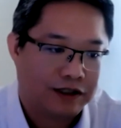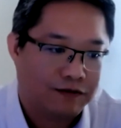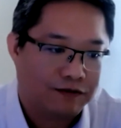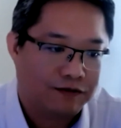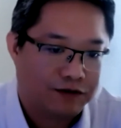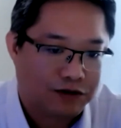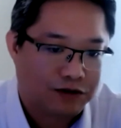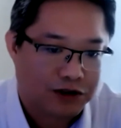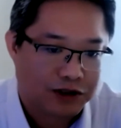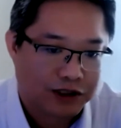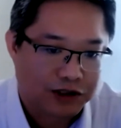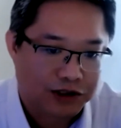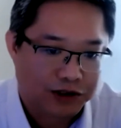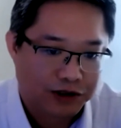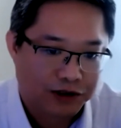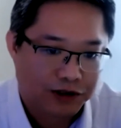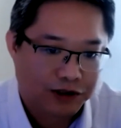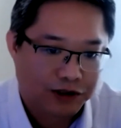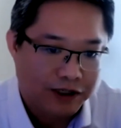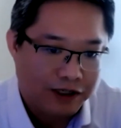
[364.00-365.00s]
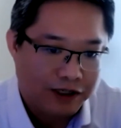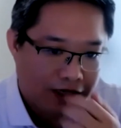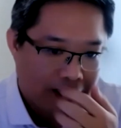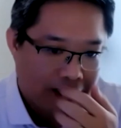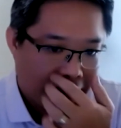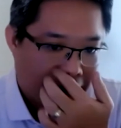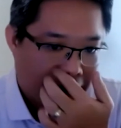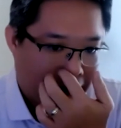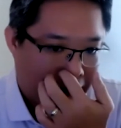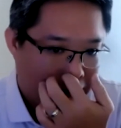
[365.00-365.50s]
infrastructure,
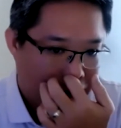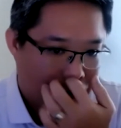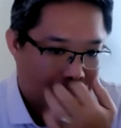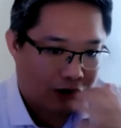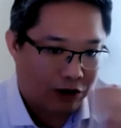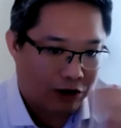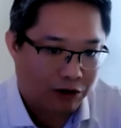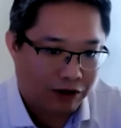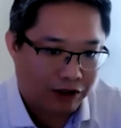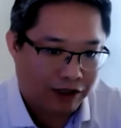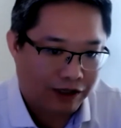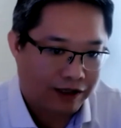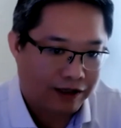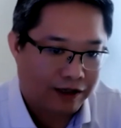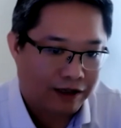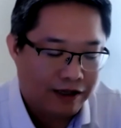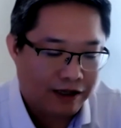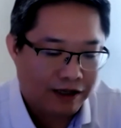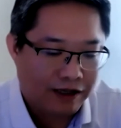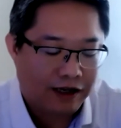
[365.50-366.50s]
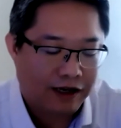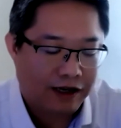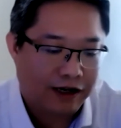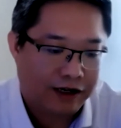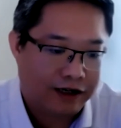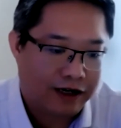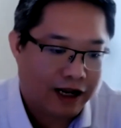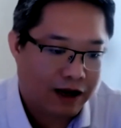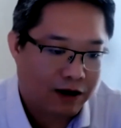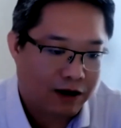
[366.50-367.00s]
and slowly
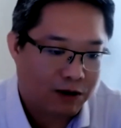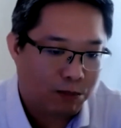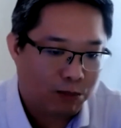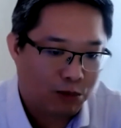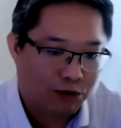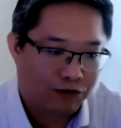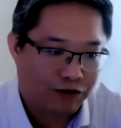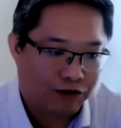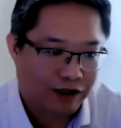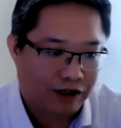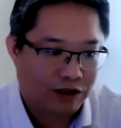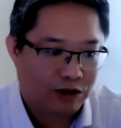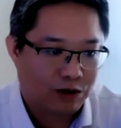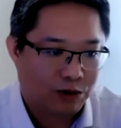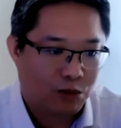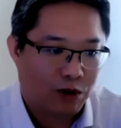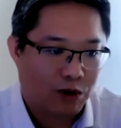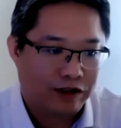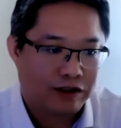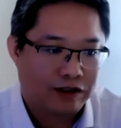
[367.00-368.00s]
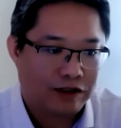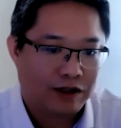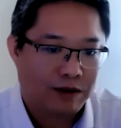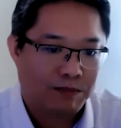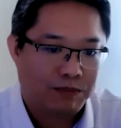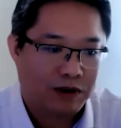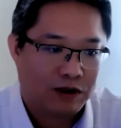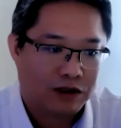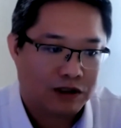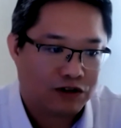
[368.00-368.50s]
now moving into one
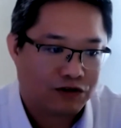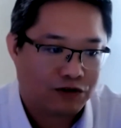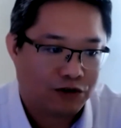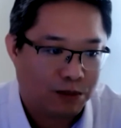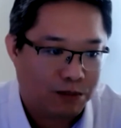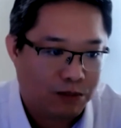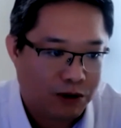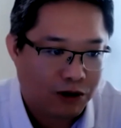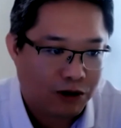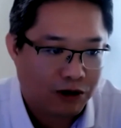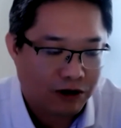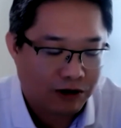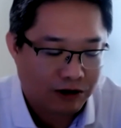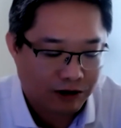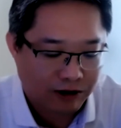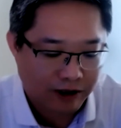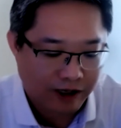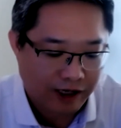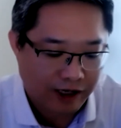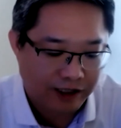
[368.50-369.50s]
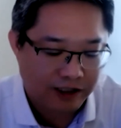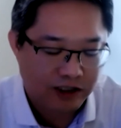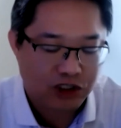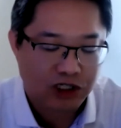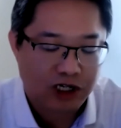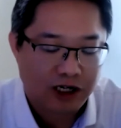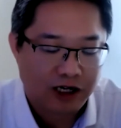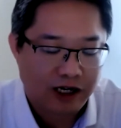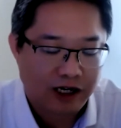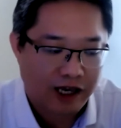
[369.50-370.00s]
team because for more
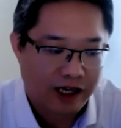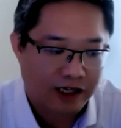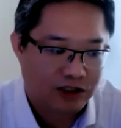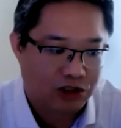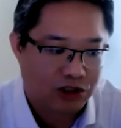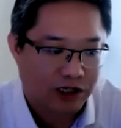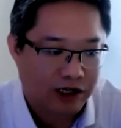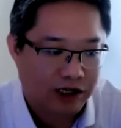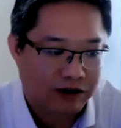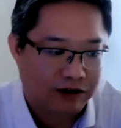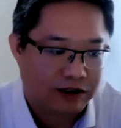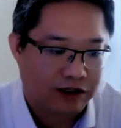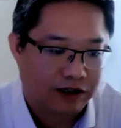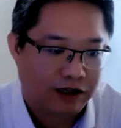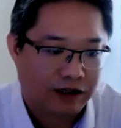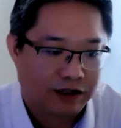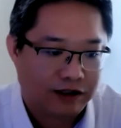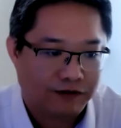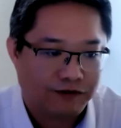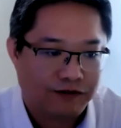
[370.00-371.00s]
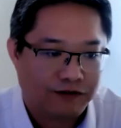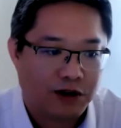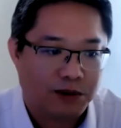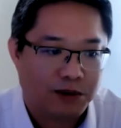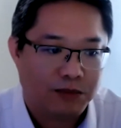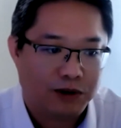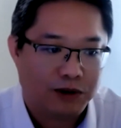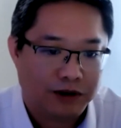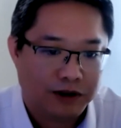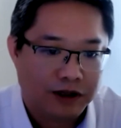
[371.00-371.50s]
agile
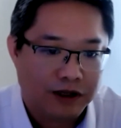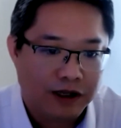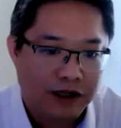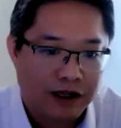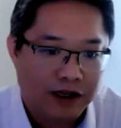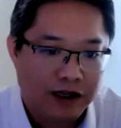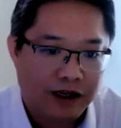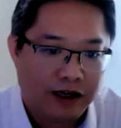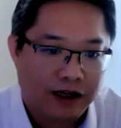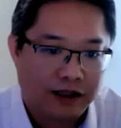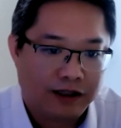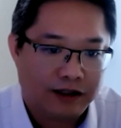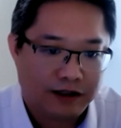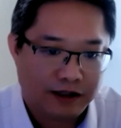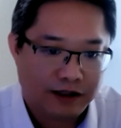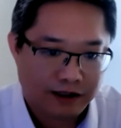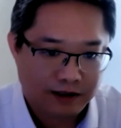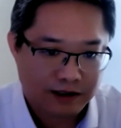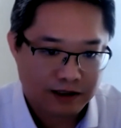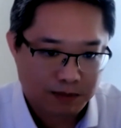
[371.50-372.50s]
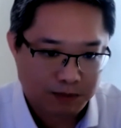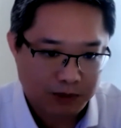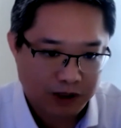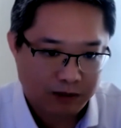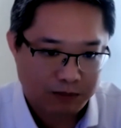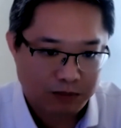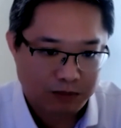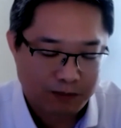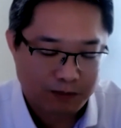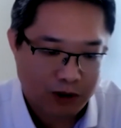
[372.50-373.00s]
development and
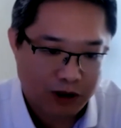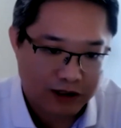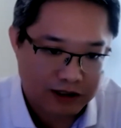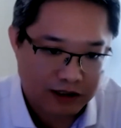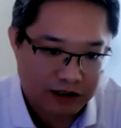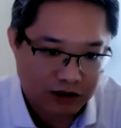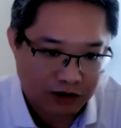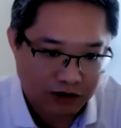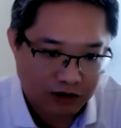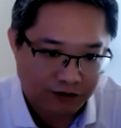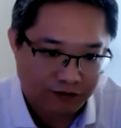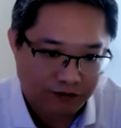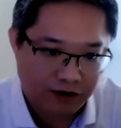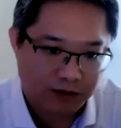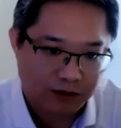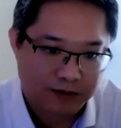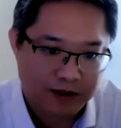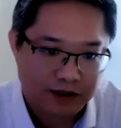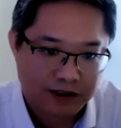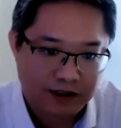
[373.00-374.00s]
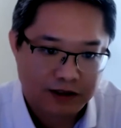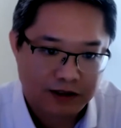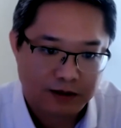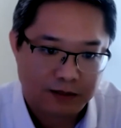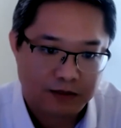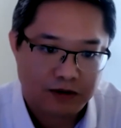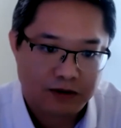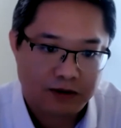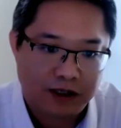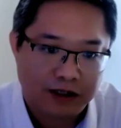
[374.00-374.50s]
speed up the process to develop
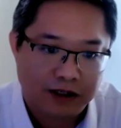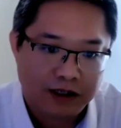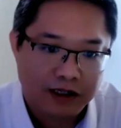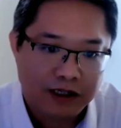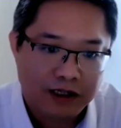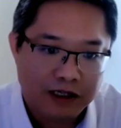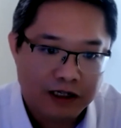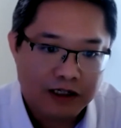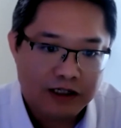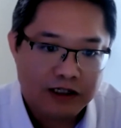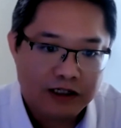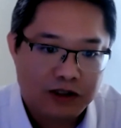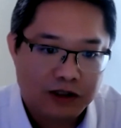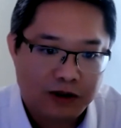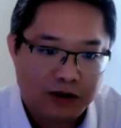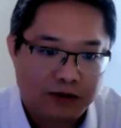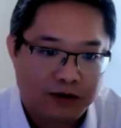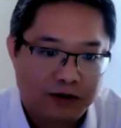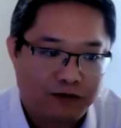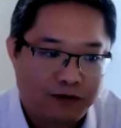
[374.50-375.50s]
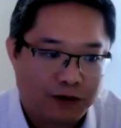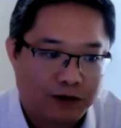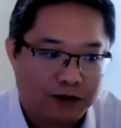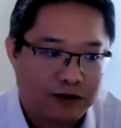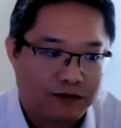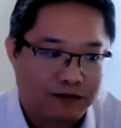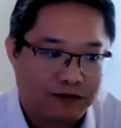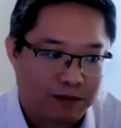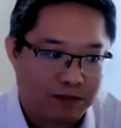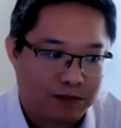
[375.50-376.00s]
systems, right? So
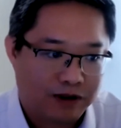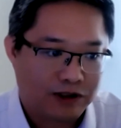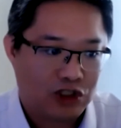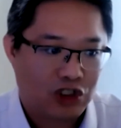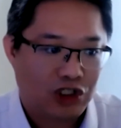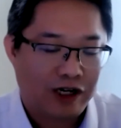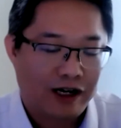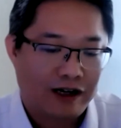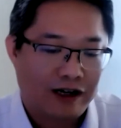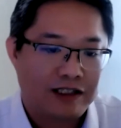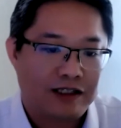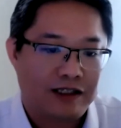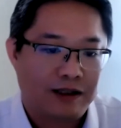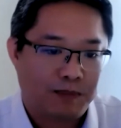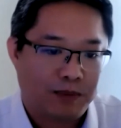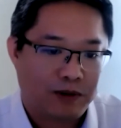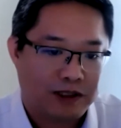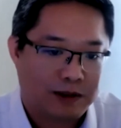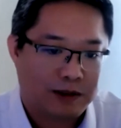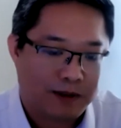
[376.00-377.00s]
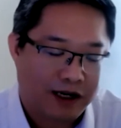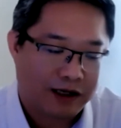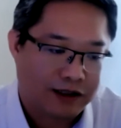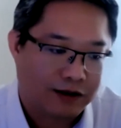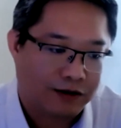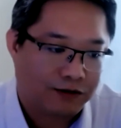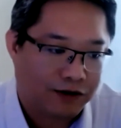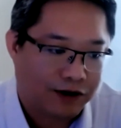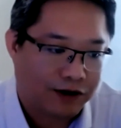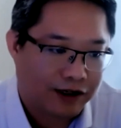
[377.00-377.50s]
from a GRC
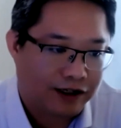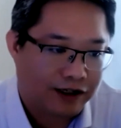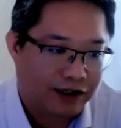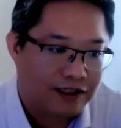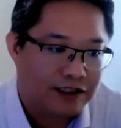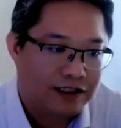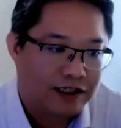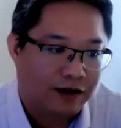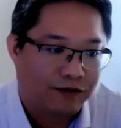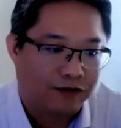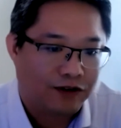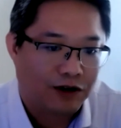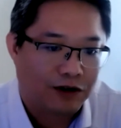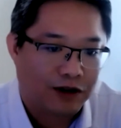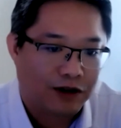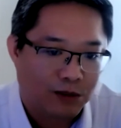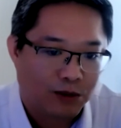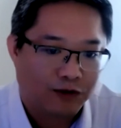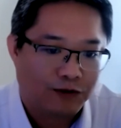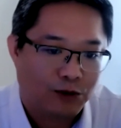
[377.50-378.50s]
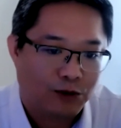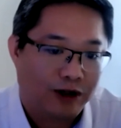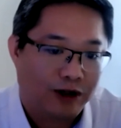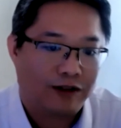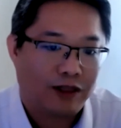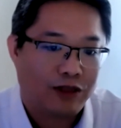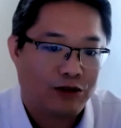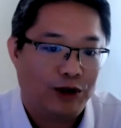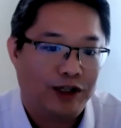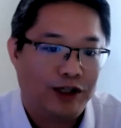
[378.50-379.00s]
perspective, right, instead of dealing with
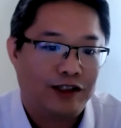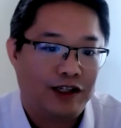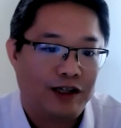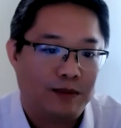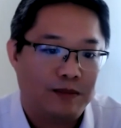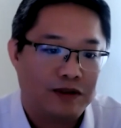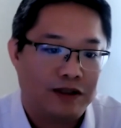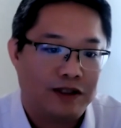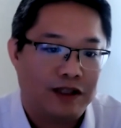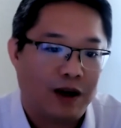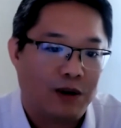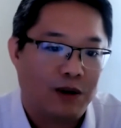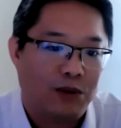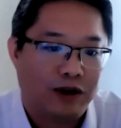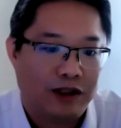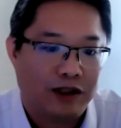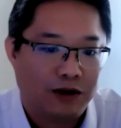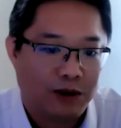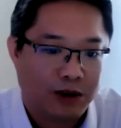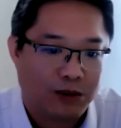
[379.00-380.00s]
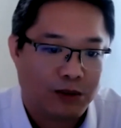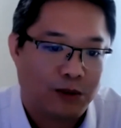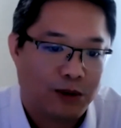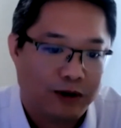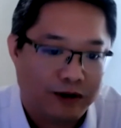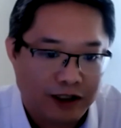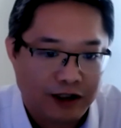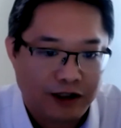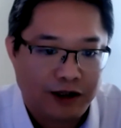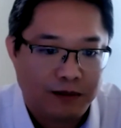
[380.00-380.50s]
3 teams, now we're dealing with
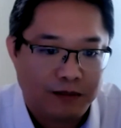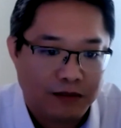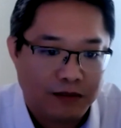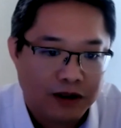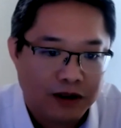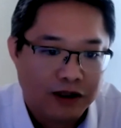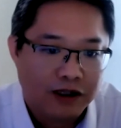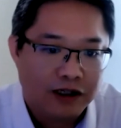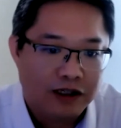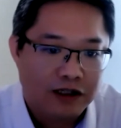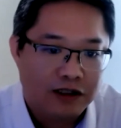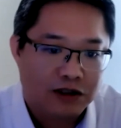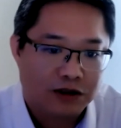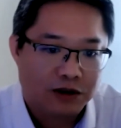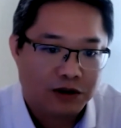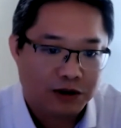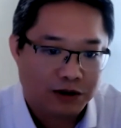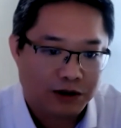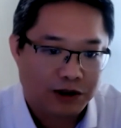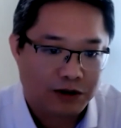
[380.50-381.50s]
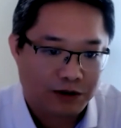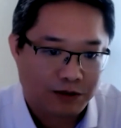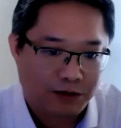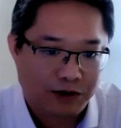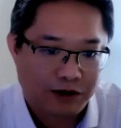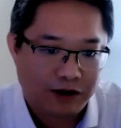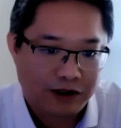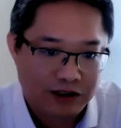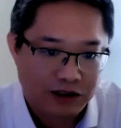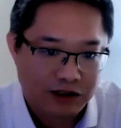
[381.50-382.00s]
1 team. So the
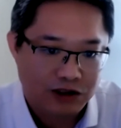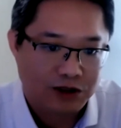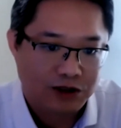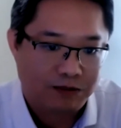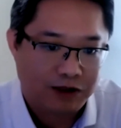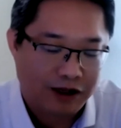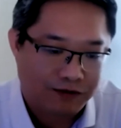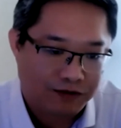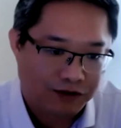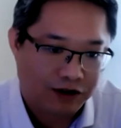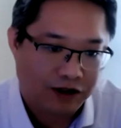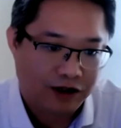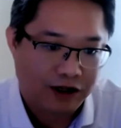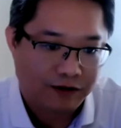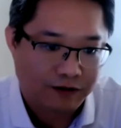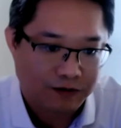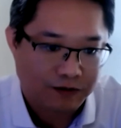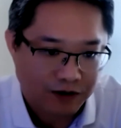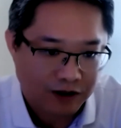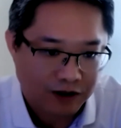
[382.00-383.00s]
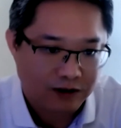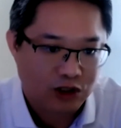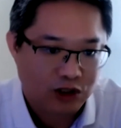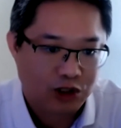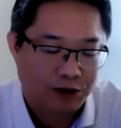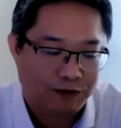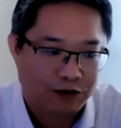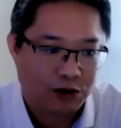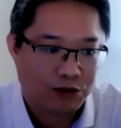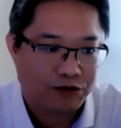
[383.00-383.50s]
relationship definitely has
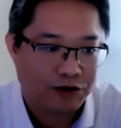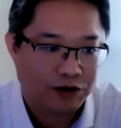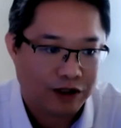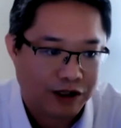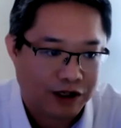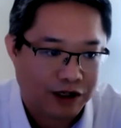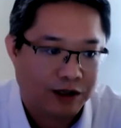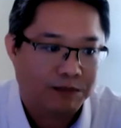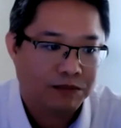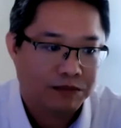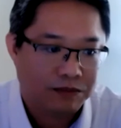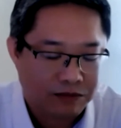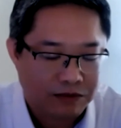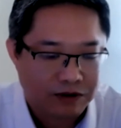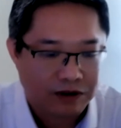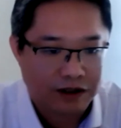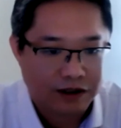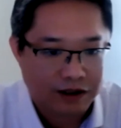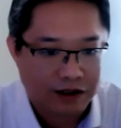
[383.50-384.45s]
shifted over time. Yeah.